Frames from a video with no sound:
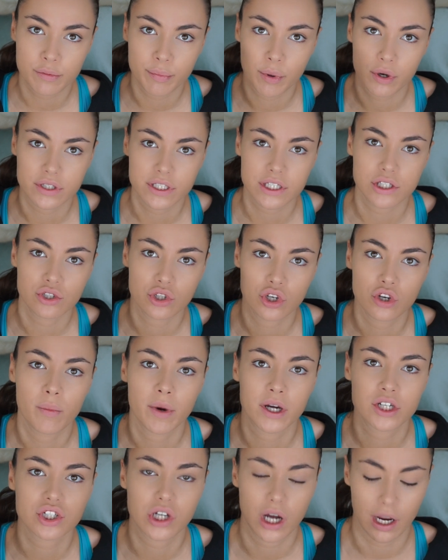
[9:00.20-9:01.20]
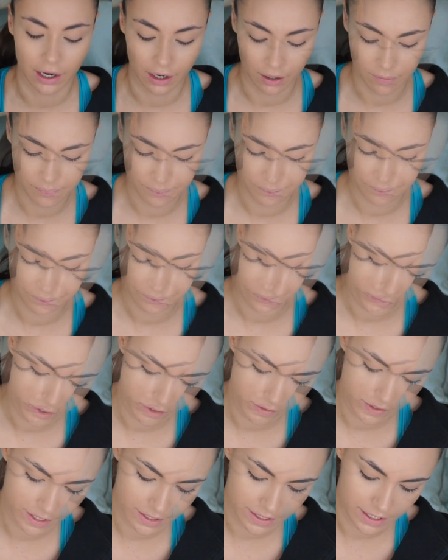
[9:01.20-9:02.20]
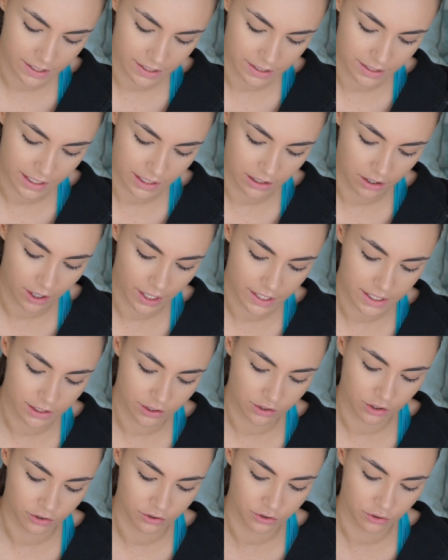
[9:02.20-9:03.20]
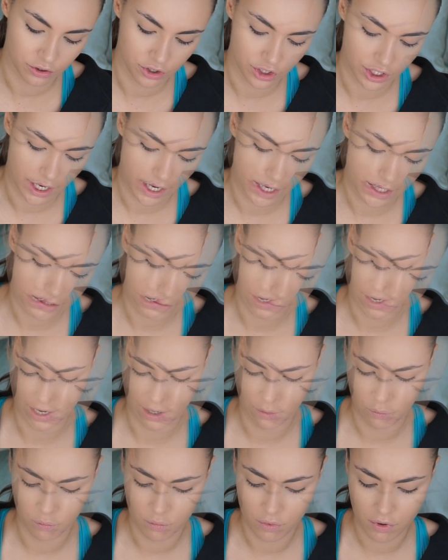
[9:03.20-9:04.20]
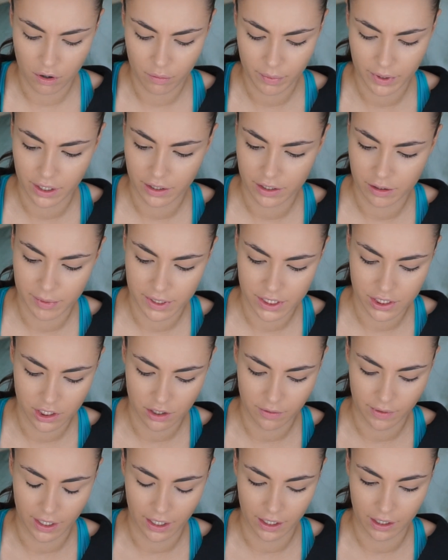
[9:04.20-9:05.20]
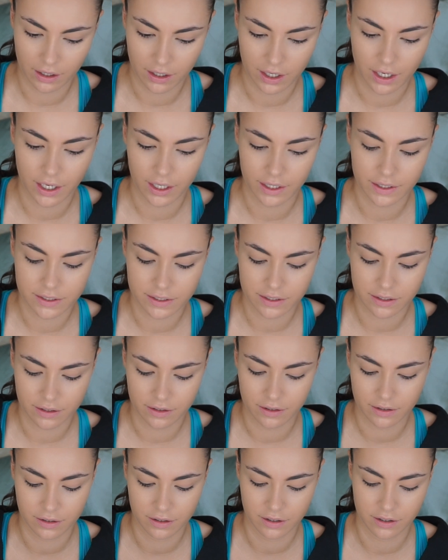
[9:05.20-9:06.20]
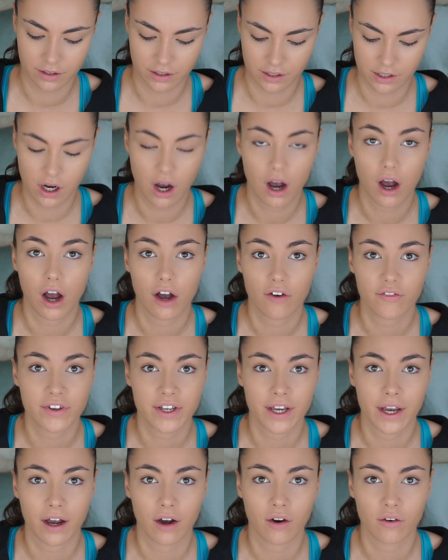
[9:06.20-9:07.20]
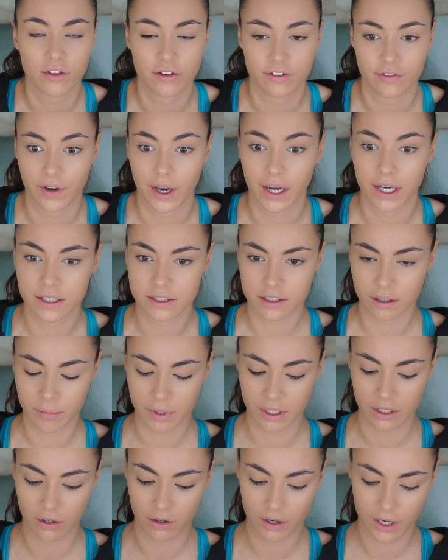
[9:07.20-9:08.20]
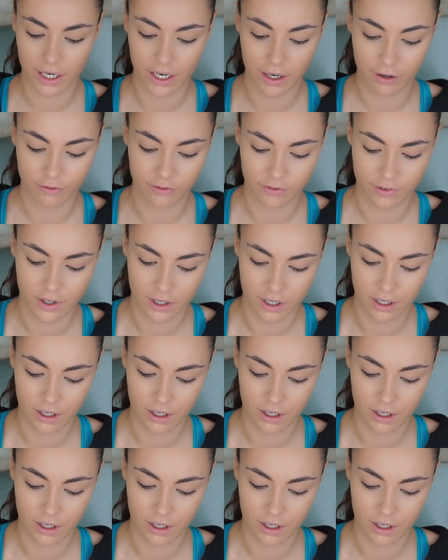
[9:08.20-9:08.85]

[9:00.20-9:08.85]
deposit too much colour. So this is the lightest contour shade. And what we're going to be doing is carving out the face. I mean, I have